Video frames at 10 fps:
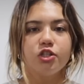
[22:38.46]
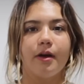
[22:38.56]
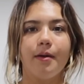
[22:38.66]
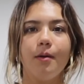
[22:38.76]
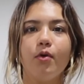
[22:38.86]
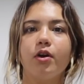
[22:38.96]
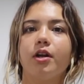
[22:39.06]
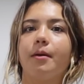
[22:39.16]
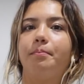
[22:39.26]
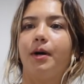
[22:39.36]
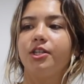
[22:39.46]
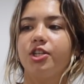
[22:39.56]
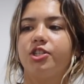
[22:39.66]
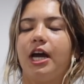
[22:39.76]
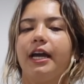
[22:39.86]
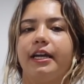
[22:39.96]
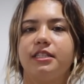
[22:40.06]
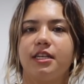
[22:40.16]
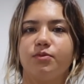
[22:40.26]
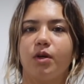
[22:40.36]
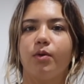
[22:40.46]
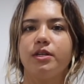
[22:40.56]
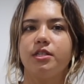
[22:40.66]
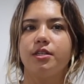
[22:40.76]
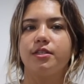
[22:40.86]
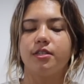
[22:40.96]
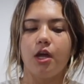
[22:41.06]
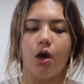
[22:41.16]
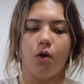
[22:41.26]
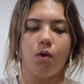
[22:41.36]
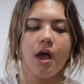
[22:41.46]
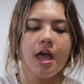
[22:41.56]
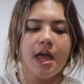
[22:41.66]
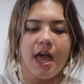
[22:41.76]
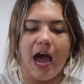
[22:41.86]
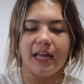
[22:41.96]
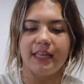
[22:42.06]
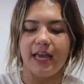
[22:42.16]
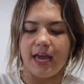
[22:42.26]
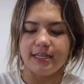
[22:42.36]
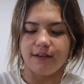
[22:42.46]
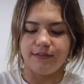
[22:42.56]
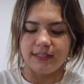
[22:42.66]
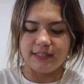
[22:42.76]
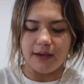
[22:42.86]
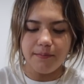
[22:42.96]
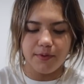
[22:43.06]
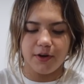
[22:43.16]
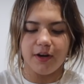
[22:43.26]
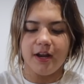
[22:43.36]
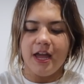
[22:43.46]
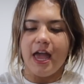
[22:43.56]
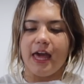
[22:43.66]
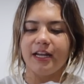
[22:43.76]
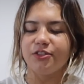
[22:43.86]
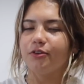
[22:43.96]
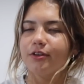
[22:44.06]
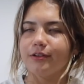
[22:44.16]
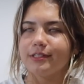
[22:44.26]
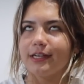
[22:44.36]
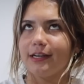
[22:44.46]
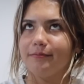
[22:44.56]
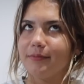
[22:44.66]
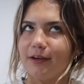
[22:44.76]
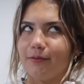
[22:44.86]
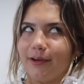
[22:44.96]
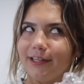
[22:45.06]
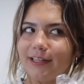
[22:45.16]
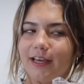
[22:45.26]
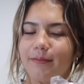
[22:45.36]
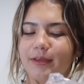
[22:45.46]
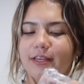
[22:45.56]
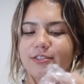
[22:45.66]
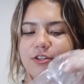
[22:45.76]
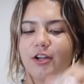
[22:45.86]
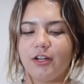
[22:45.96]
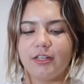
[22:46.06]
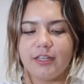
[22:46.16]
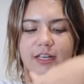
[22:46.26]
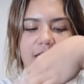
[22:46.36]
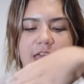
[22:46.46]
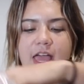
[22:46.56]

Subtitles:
So my mom ordered a bunch of jackets because we're going to the snow at the end of December, and I told her I was like, I'm not wearing that because they're ugly.